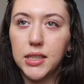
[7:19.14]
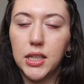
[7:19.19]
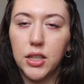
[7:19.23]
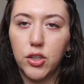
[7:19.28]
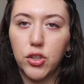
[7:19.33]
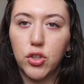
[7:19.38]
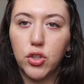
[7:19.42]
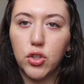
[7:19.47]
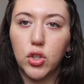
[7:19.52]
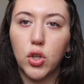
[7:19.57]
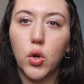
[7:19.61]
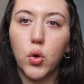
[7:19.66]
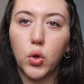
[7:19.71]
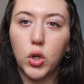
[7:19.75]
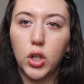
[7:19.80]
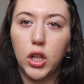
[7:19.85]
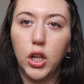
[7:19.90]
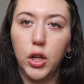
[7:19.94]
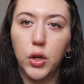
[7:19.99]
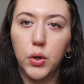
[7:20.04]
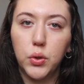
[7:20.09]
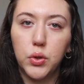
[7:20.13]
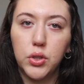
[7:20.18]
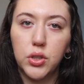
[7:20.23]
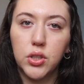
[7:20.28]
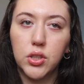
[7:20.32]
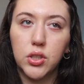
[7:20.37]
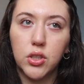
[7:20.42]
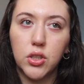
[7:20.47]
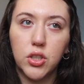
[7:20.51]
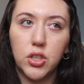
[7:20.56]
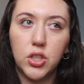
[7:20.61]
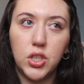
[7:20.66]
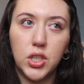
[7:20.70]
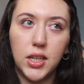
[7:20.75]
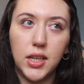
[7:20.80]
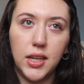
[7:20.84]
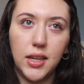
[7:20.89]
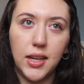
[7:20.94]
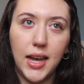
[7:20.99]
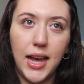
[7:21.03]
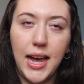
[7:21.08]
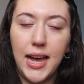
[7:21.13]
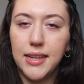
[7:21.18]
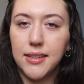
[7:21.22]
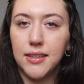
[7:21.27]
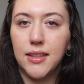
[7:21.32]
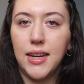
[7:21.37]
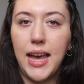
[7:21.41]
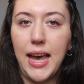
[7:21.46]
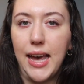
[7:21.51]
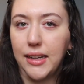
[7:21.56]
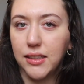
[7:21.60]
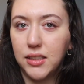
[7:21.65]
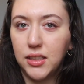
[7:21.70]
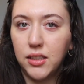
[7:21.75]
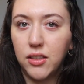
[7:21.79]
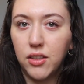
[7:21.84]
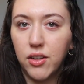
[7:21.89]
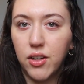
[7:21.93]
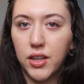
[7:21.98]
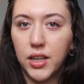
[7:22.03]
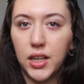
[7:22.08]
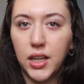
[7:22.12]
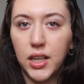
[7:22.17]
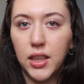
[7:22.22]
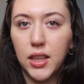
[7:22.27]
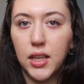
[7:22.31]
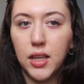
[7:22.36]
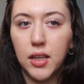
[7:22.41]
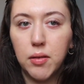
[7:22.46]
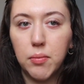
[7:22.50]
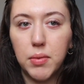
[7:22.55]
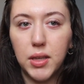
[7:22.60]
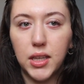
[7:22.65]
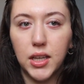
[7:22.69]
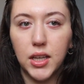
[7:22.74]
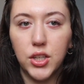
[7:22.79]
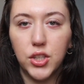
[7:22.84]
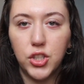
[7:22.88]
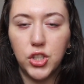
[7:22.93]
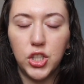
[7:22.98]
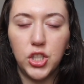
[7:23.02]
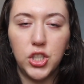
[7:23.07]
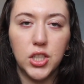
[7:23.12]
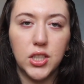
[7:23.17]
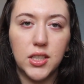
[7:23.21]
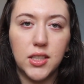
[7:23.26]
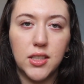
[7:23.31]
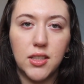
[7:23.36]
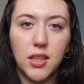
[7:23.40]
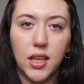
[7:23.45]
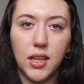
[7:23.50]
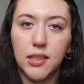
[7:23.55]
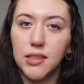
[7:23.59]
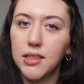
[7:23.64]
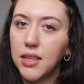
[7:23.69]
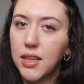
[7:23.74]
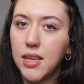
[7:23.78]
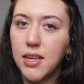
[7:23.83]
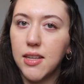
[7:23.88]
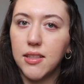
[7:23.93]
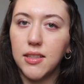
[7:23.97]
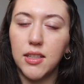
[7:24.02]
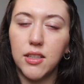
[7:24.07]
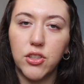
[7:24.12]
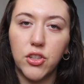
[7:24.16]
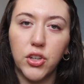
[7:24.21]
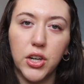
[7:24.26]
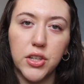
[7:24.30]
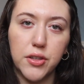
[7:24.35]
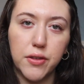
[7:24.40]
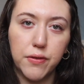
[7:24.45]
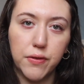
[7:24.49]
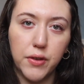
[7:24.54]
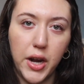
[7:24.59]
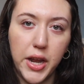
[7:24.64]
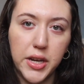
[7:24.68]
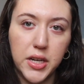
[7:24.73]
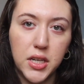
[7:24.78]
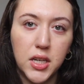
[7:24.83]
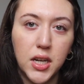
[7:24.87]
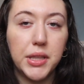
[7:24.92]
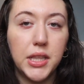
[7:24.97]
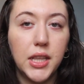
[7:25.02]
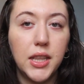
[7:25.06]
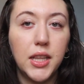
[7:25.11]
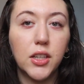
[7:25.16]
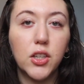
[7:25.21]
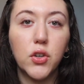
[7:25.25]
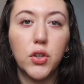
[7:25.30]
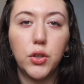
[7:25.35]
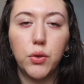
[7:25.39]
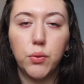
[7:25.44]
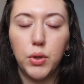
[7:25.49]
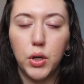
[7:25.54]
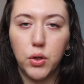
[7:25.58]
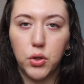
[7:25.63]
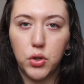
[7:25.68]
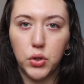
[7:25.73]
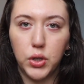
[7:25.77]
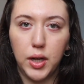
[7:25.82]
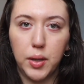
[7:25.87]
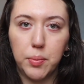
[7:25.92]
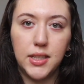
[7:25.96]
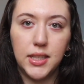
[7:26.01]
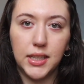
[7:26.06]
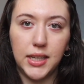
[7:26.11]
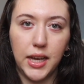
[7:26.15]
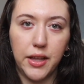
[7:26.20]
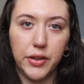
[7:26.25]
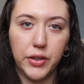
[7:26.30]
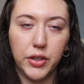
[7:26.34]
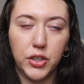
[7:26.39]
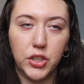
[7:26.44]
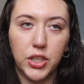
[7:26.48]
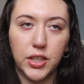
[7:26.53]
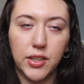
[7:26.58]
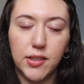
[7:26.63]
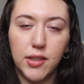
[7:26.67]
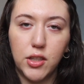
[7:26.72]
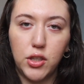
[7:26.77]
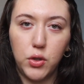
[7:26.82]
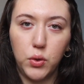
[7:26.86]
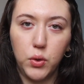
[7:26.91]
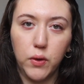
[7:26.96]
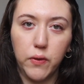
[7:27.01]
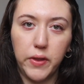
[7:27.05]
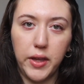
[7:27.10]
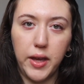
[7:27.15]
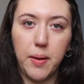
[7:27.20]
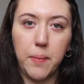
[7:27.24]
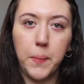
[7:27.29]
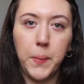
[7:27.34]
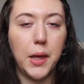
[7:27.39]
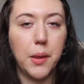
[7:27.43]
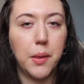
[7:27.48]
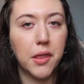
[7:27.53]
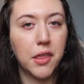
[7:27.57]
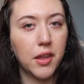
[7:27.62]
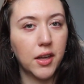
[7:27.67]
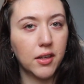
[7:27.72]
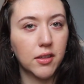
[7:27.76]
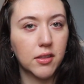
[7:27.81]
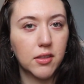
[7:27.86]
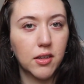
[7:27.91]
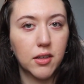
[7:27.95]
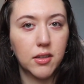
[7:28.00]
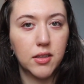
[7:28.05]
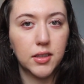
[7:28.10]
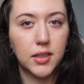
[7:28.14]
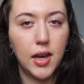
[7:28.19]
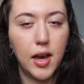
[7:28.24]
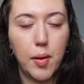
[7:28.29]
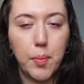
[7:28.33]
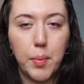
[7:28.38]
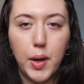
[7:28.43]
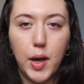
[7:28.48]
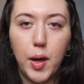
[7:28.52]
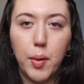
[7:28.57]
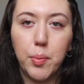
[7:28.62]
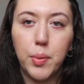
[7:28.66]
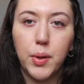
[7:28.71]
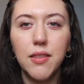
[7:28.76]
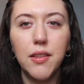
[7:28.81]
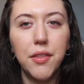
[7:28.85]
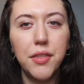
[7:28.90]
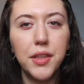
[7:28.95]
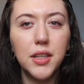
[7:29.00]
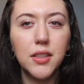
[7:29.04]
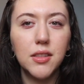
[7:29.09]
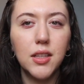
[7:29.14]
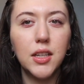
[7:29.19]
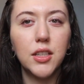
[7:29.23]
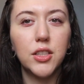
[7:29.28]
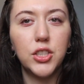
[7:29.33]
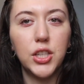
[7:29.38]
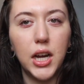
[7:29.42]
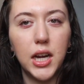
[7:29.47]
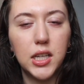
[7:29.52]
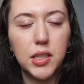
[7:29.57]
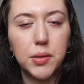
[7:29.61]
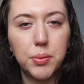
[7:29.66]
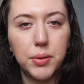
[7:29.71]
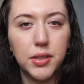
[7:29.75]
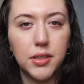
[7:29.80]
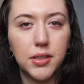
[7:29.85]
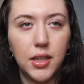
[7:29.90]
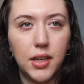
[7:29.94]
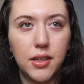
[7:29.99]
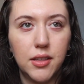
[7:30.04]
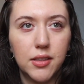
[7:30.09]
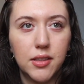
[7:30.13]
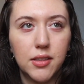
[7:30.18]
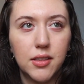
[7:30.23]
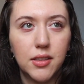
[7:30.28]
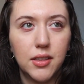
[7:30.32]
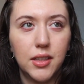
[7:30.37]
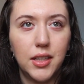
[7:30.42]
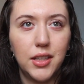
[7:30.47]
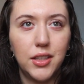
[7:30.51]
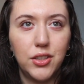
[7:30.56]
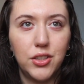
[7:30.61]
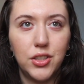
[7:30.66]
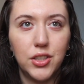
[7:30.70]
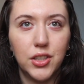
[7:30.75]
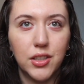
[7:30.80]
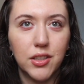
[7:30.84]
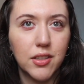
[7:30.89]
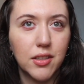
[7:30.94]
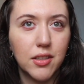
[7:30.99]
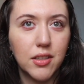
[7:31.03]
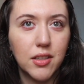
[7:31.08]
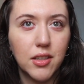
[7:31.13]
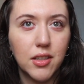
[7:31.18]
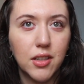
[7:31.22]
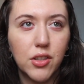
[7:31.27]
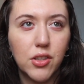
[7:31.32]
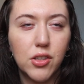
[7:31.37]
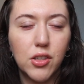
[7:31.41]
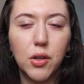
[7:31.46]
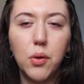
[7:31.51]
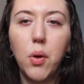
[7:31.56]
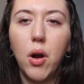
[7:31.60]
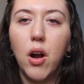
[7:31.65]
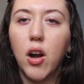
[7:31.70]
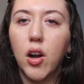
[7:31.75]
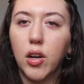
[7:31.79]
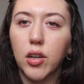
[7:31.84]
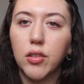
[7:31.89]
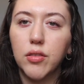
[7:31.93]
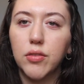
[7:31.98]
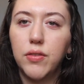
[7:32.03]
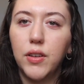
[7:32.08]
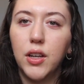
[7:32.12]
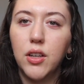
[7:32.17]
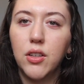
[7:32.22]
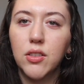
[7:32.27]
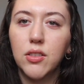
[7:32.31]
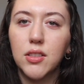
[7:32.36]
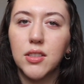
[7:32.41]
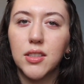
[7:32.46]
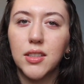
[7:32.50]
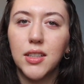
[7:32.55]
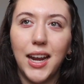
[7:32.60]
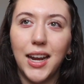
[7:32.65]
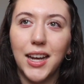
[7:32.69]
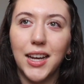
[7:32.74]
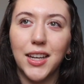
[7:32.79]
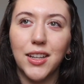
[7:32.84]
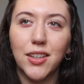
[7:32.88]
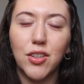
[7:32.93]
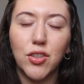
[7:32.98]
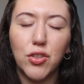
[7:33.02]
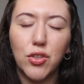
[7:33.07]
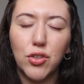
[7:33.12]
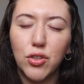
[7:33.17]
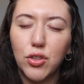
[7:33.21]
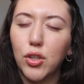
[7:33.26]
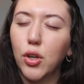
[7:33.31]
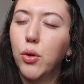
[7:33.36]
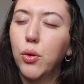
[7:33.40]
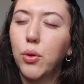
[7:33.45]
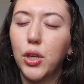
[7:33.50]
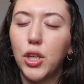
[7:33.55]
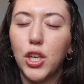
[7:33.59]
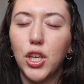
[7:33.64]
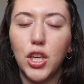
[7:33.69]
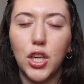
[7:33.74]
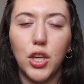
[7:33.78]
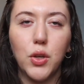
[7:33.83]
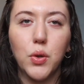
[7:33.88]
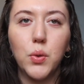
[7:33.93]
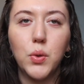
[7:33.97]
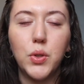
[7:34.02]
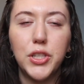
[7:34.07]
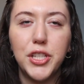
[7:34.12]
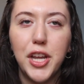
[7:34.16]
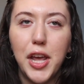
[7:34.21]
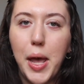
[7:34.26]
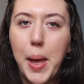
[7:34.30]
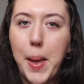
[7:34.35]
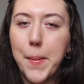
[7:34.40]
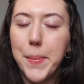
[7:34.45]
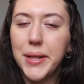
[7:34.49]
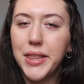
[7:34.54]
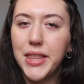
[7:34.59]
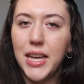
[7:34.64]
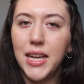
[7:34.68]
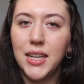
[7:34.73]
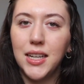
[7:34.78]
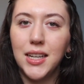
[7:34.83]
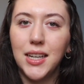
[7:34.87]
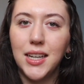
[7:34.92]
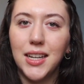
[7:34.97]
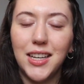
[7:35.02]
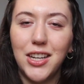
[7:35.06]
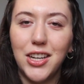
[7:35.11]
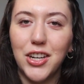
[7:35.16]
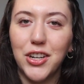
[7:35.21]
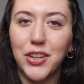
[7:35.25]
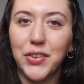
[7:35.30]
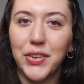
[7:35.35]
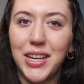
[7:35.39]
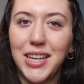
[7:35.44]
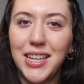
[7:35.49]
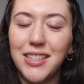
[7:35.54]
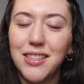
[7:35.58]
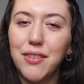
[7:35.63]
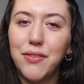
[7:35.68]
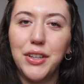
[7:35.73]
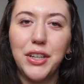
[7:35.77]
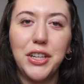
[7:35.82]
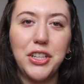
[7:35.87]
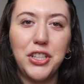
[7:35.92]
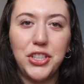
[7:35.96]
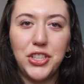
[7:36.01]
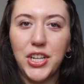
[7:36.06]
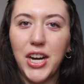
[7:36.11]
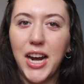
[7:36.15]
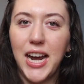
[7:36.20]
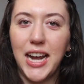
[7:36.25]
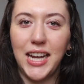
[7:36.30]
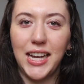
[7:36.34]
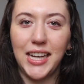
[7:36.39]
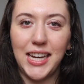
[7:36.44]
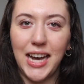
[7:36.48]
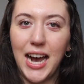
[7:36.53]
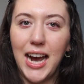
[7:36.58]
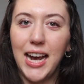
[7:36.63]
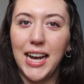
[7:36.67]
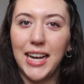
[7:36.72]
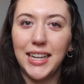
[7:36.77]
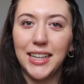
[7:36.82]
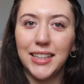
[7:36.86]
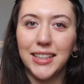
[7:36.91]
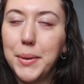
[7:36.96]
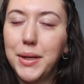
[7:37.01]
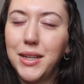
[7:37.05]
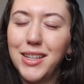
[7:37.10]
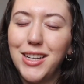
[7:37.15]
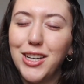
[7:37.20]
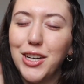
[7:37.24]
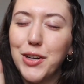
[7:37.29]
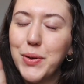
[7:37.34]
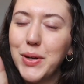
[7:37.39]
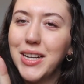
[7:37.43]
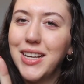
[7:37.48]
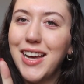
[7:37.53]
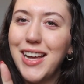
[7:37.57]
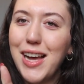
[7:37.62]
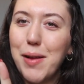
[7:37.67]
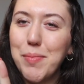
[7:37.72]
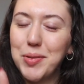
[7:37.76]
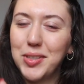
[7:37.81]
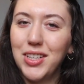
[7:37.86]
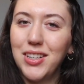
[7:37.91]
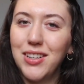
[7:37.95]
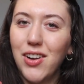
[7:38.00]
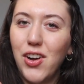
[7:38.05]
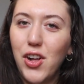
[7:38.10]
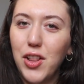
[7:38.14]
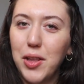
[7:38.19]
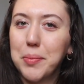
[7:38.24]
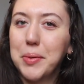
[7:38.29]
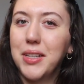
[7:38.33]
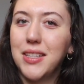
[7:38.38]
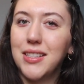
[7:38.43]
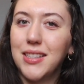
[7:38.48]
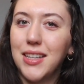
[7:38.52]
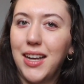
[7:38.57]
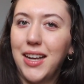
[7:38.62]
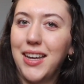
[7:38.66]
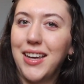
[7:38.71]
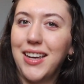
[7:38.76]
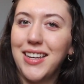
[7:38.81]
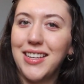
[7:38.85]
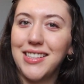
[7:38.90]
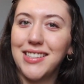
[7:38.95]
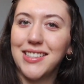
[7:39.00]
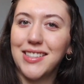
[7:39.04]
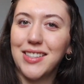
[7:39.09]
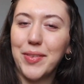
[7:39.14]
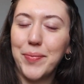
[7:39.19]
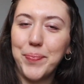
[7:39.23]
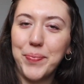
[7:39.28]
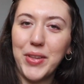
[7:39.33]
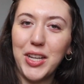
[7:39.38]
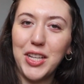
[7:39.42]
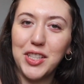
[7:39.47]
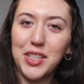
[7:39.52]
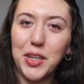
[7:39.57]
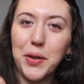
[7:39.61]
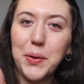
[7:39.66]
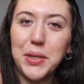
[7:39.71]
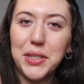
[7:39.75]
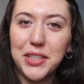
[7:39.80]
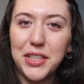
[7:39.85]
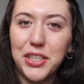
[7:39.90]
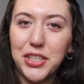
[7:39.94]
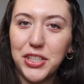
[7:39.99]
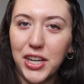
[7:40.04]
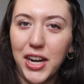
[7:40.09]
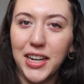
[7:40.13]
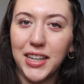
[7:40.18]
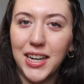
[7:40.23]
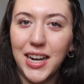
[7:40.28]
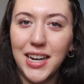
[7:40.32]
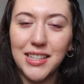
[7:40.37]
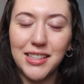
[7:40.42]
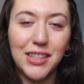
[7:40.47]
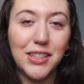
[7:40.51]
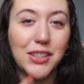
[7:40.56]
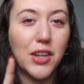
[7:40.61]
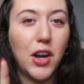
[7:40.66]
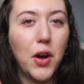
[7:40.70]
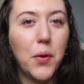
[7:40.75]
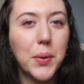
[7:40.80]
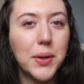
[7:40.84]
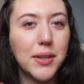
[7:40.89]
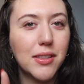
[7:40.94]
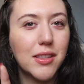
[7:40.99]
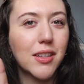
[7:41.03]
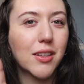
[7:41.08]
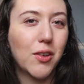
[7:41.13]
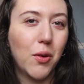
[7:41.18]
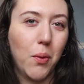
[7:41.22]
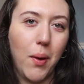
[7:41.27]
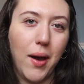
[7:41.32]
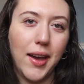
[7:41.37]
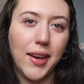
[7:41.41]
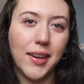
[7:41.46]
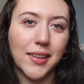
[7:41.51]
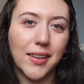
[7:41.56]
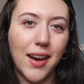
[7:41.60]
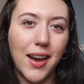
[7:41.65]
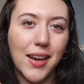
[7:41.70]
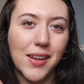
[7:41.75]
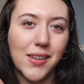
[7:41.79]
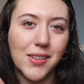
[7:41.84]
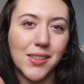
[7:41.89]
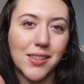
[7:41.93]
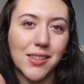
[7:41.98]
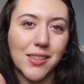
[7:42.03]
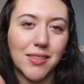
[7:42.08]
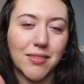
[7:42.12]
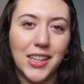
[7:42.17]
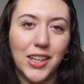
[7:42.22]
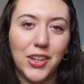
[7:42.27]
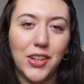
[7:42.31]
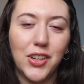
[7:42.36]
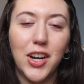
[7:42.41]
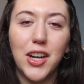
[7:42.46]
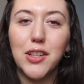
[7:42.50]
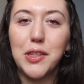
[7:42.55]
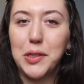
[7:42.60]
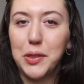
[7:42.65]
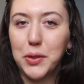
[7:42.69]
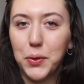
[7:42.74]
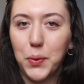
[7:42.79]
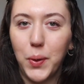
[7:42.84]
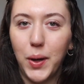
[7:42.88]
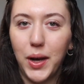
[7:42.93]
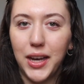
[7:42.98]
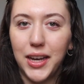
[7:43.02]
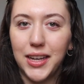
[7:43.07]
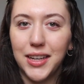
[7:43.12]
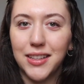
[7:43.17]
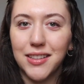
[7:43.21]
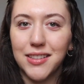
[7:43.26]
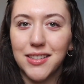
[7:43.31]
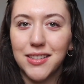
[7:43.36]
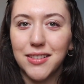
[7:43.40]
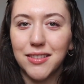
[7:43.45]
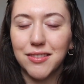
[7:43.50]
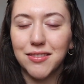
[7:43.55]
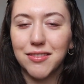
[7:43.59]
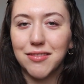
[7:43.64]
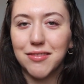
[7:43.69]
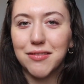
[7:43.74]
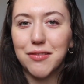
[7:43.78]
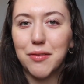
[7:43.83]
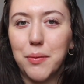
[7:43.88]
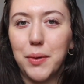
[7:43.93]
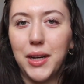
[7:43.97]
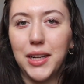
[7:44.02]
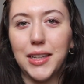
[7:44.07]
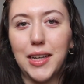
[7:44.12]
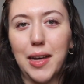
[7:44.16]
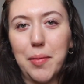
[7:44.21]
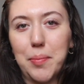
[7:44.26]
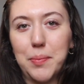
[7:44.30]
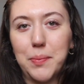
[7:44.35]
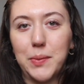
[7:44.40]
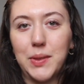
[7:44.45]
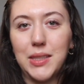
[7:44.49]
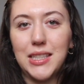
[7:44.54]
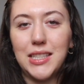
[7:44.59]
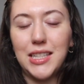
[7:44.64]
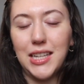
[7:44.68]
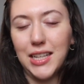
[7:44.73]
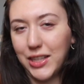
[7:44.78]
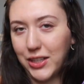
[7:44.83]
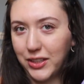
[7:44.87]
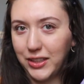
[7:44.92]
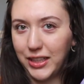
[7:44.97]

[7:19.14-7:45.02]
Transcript: they're so close, she hasn't acted on anything because she just thinks that he sees her as a friend. But then they go on a road trip together, just the two of them, and things start to come up. And the things that Jasper says is just so heartfelt and so cute. But then, you know, he's a very shy guy. But you know what? All I'm gonna say is it's always the shy guys. It's always the quiet guys that are not so quiet when it comes to their